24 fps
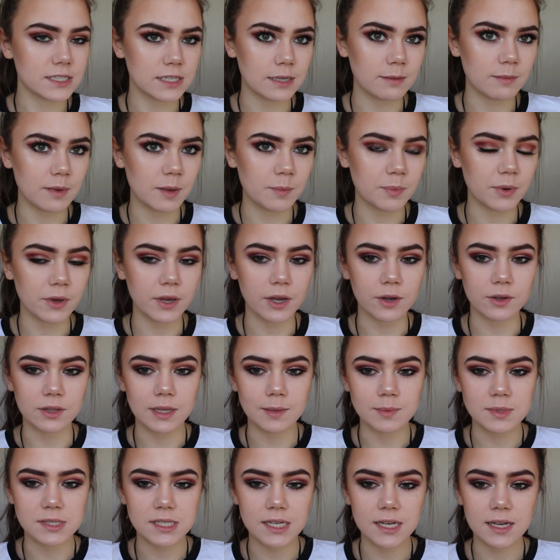see me putting on
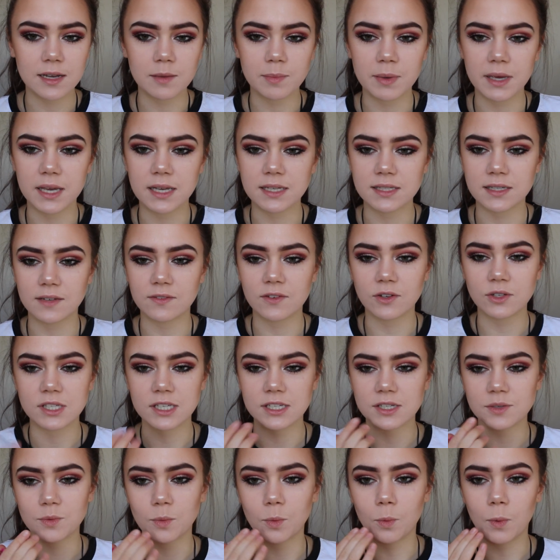lipstick because I've got
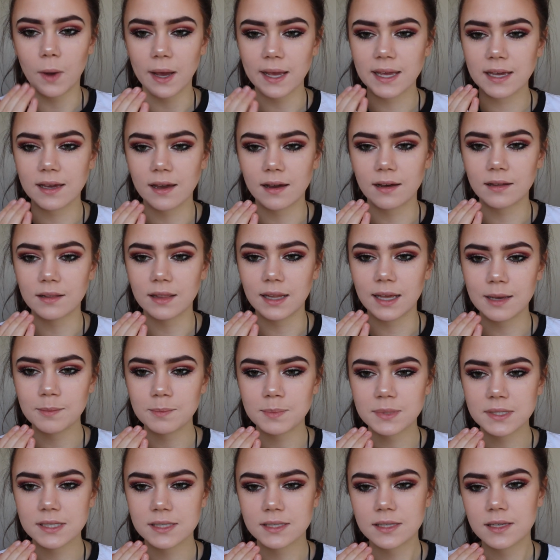such white girl
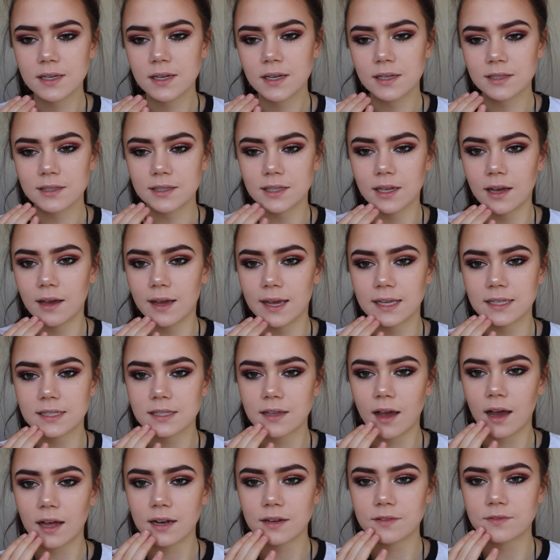lips that it's
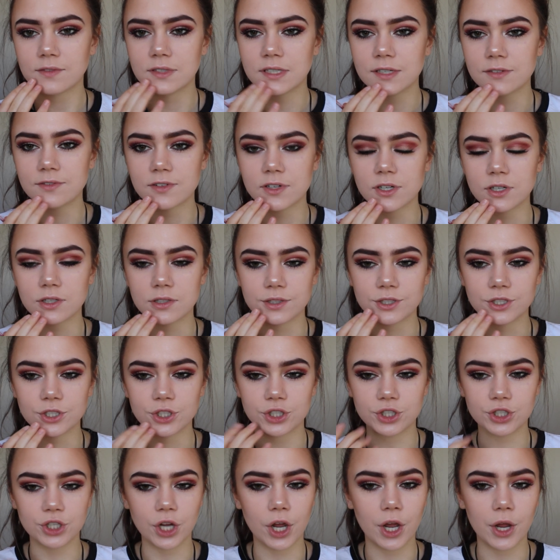kind of difficult to
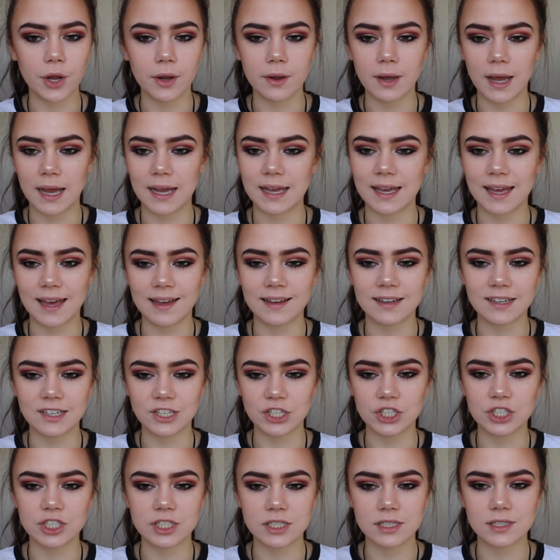show and get a
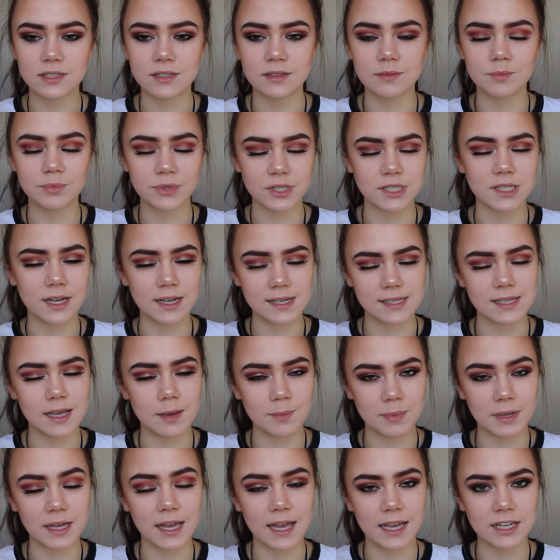good, precise
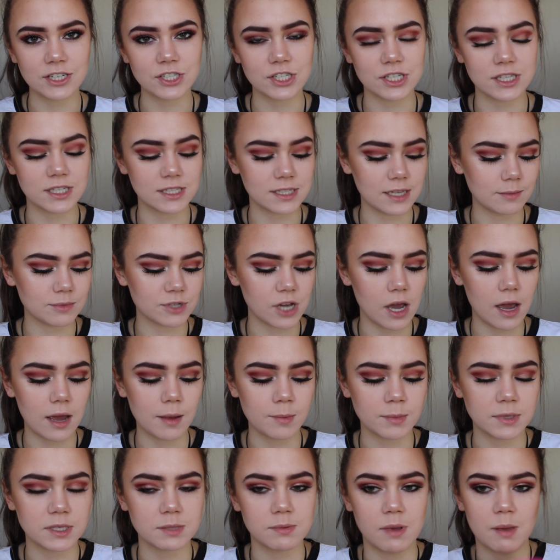application at the same
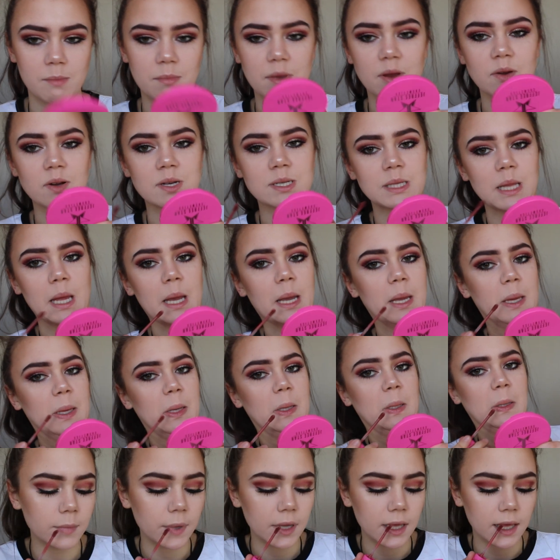time because my mirror's like,
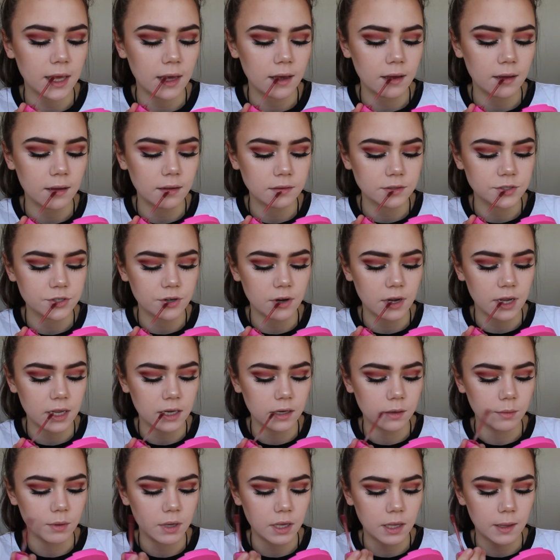but yeah, I'll try
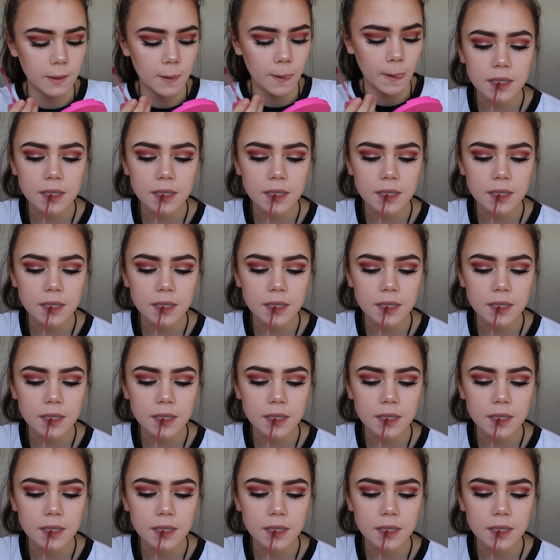anyway.